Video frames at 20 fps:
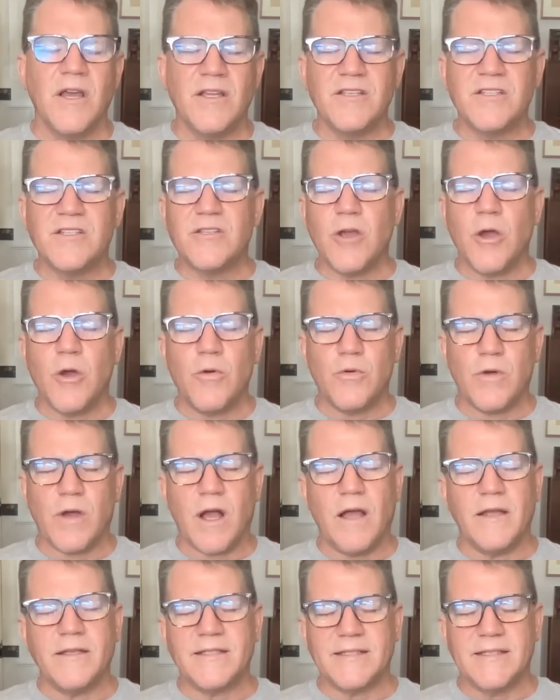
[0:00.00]

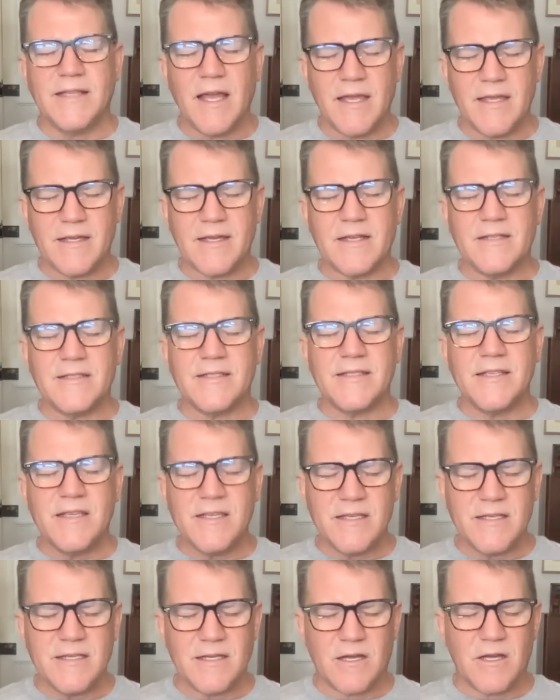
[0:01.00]
So it's like I
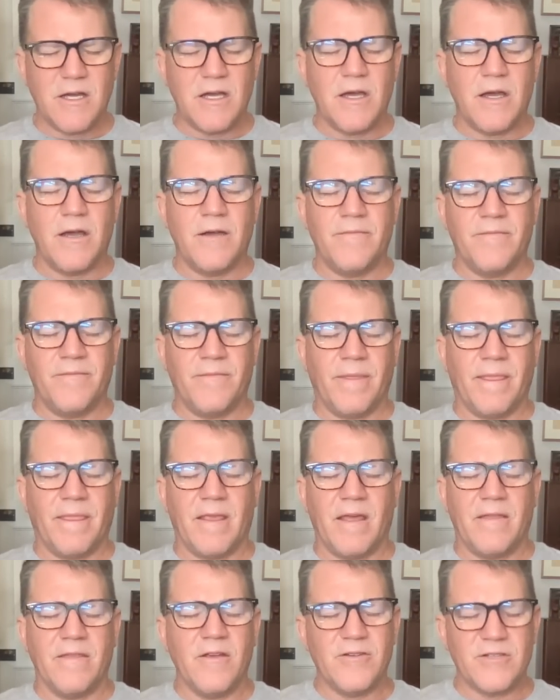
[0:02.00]
see
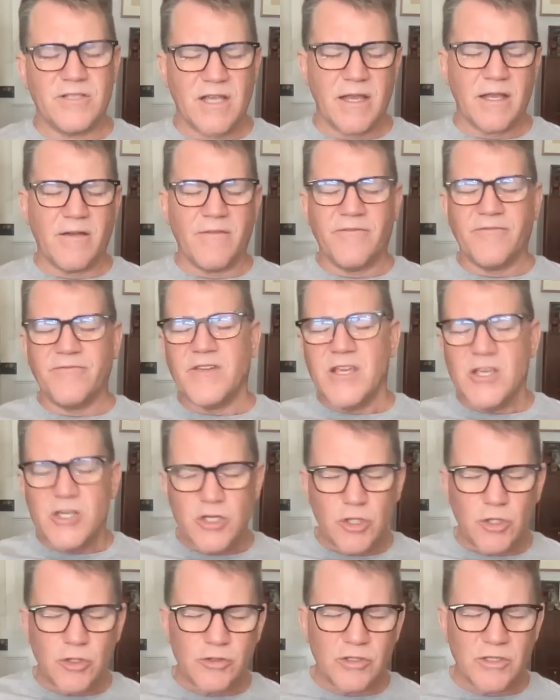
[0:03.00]
there's like a
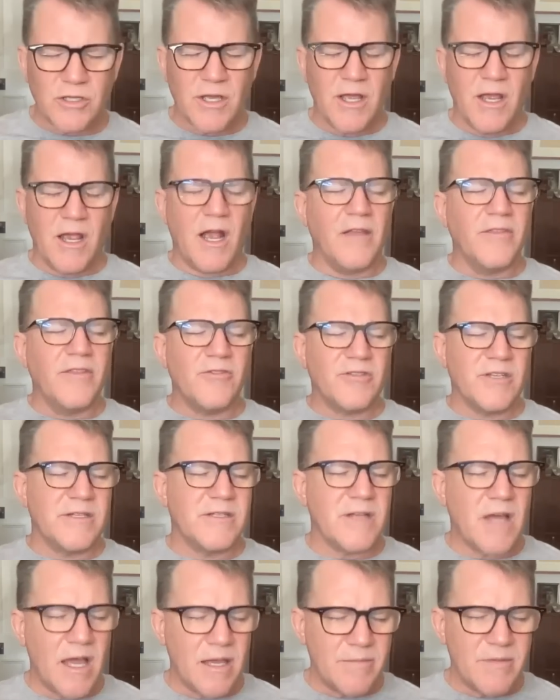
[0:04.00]
field and there's a
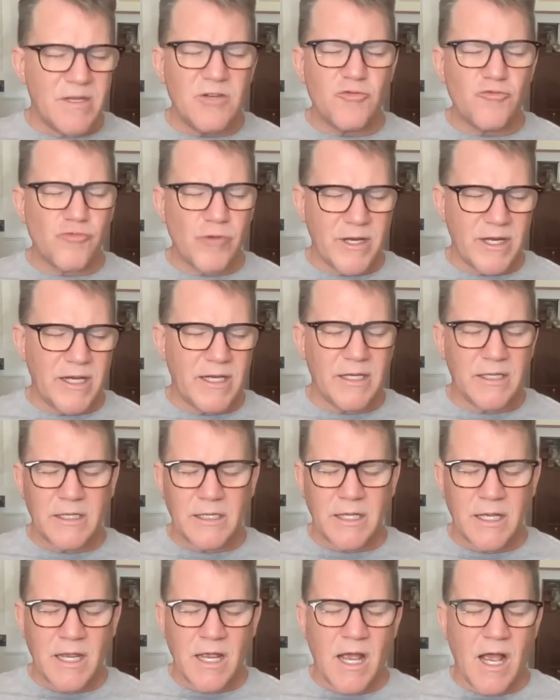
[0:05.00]
diamond
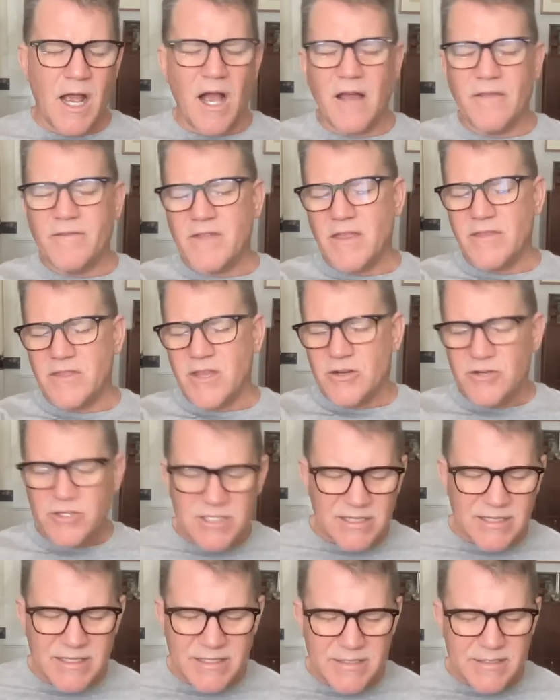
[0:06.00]
ring, and then
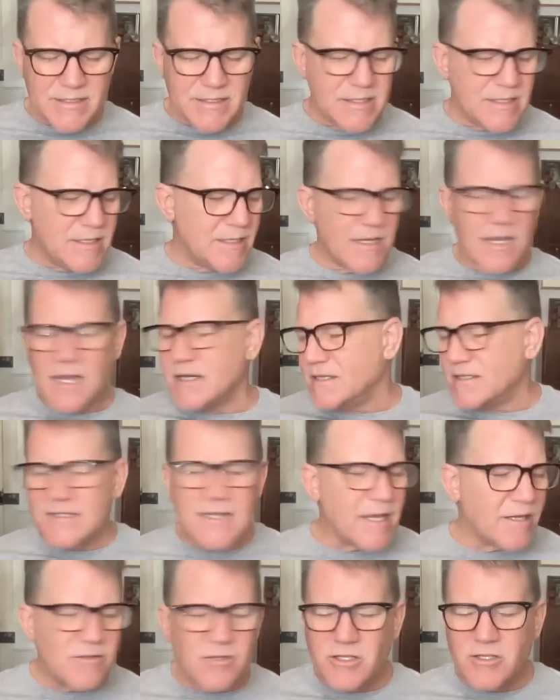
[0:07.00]
there's Lindsay and he's
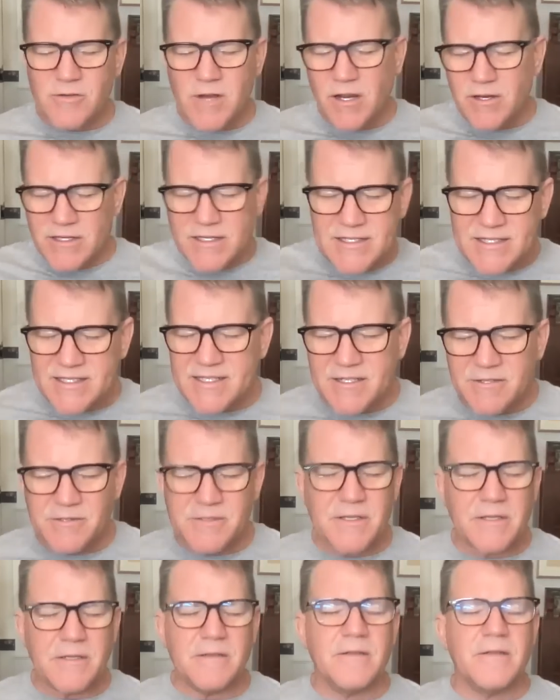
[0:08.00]
like looking around and he
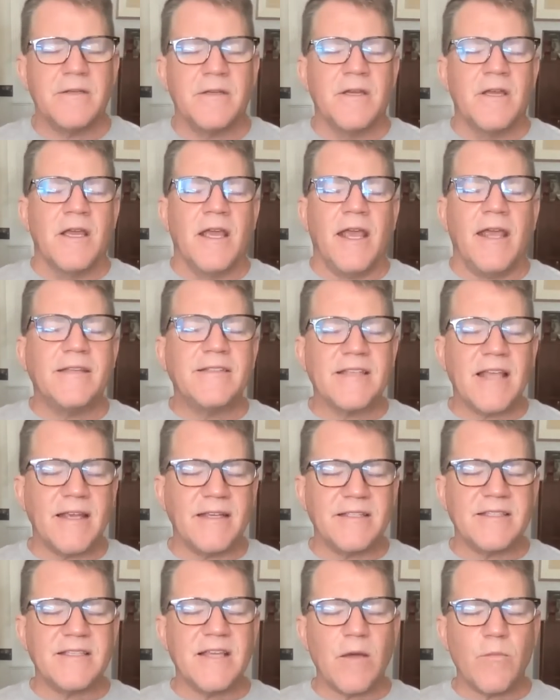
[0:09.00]
steals it. It's
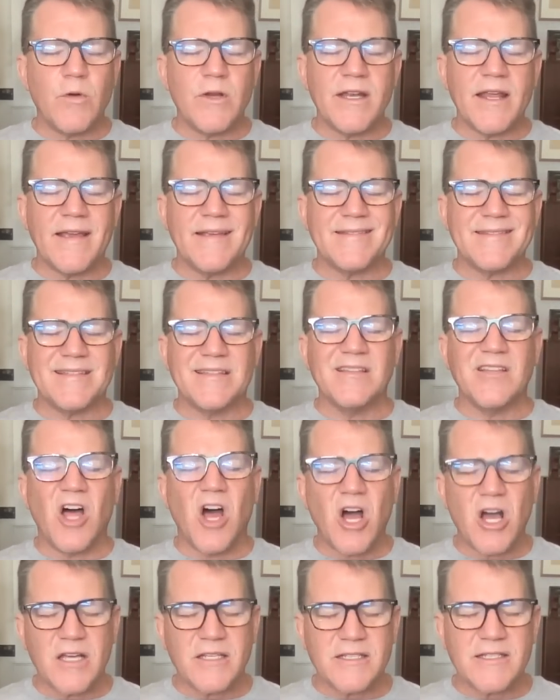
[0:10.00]
like someone has
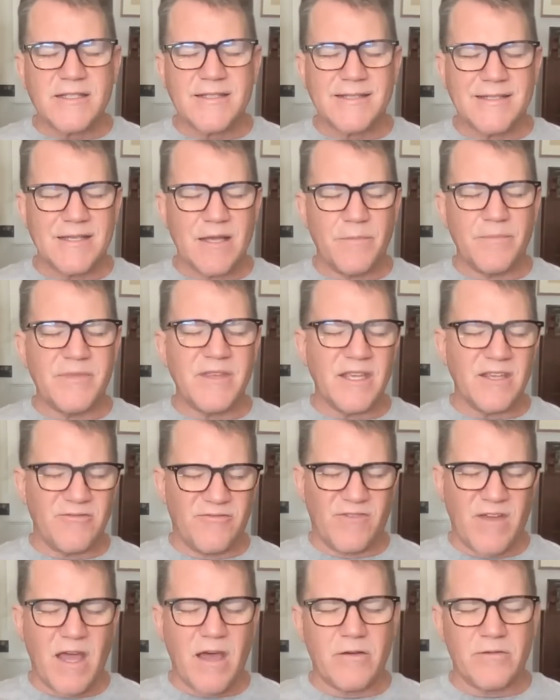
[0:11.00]
lost
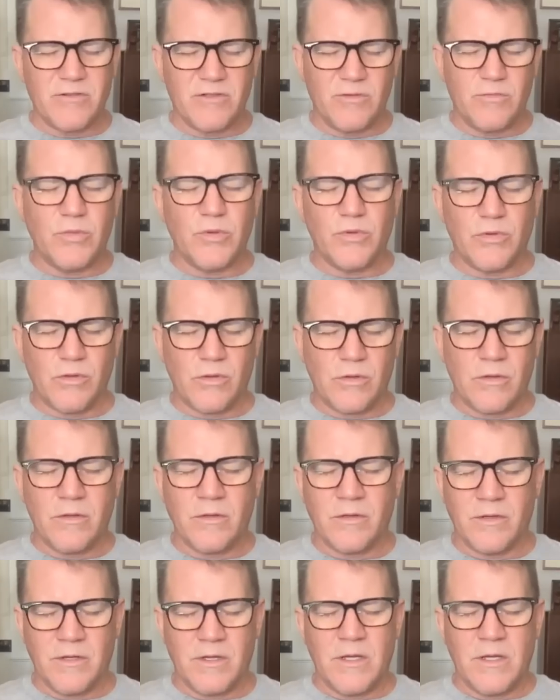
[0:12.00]
something valuable